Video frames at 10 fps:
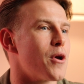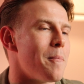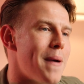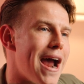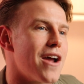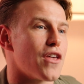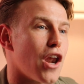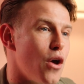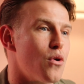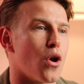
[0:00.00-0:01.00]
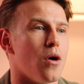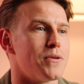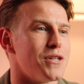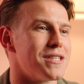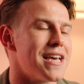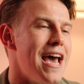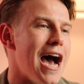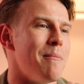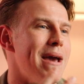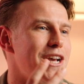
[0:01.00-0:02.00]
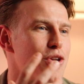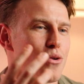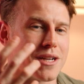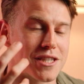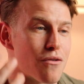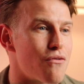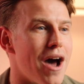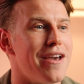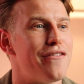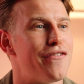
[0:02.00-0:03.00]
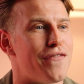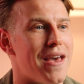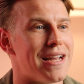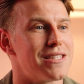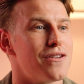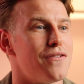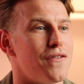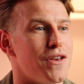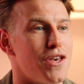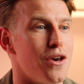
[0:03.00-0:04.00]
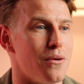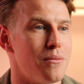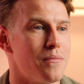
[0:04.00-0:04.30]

compare the local options and make sure it's the right fit for you.